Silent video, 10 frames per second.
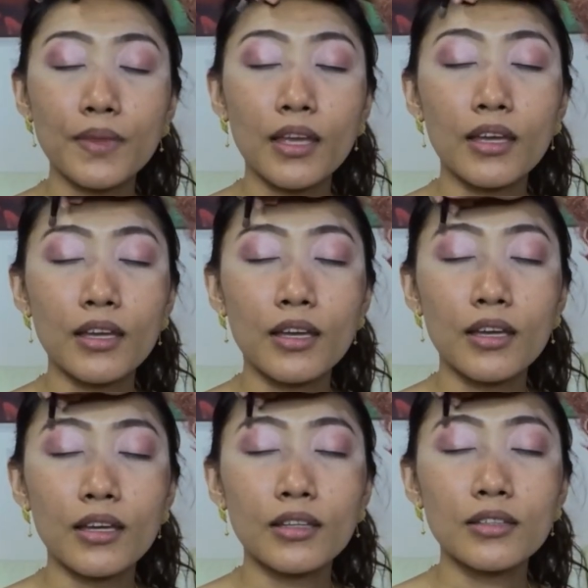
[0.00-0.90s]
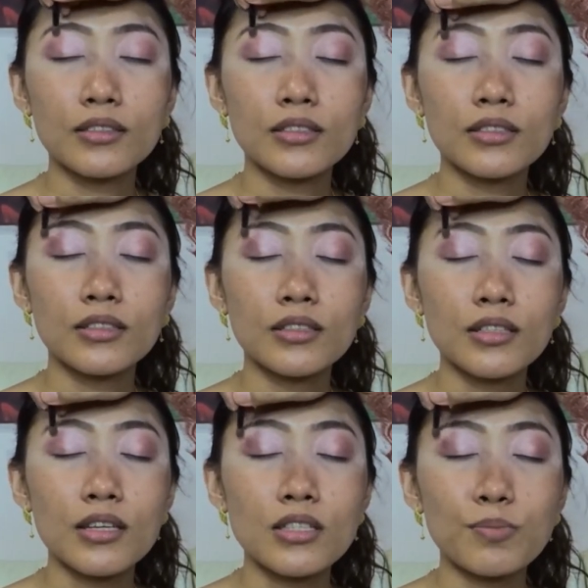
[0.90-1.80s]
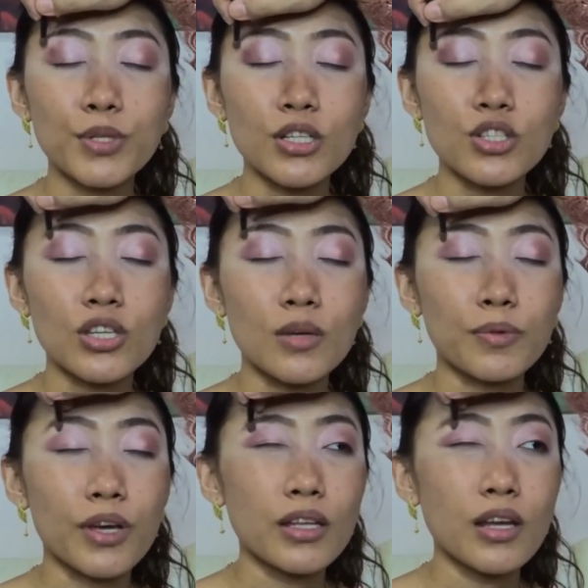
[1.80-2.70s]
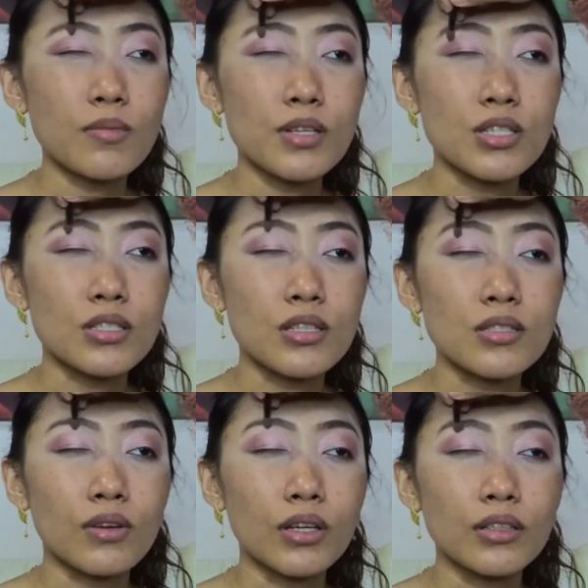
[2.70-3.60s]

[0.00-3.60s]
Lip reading: And it's pretty cheap, right? How much is this one?